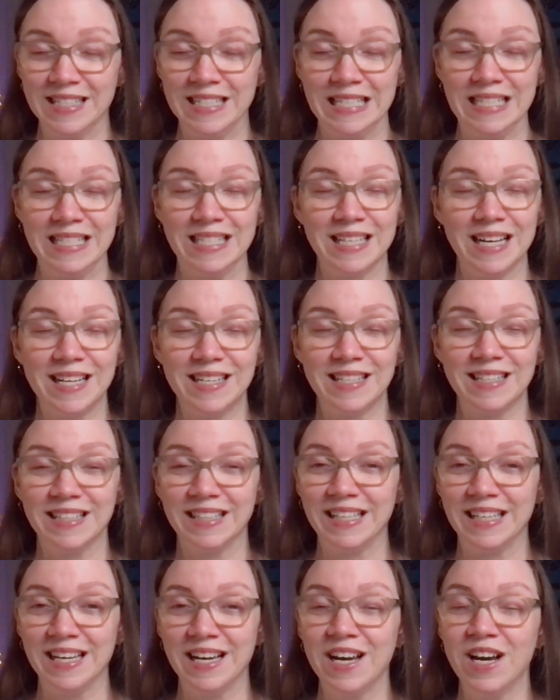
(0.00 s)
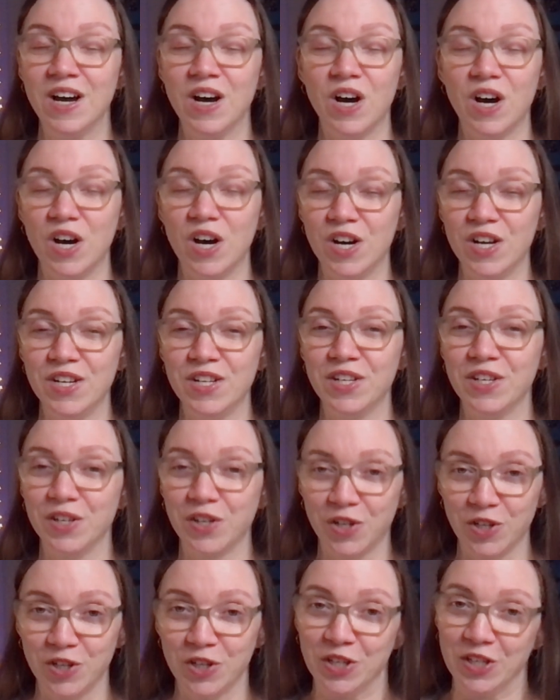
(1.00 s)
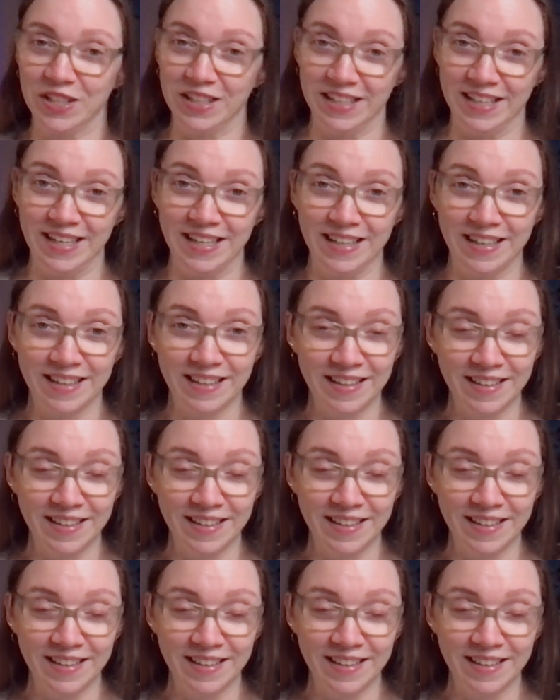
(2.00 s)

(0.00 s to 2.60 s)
decidedly un-Kirk-like.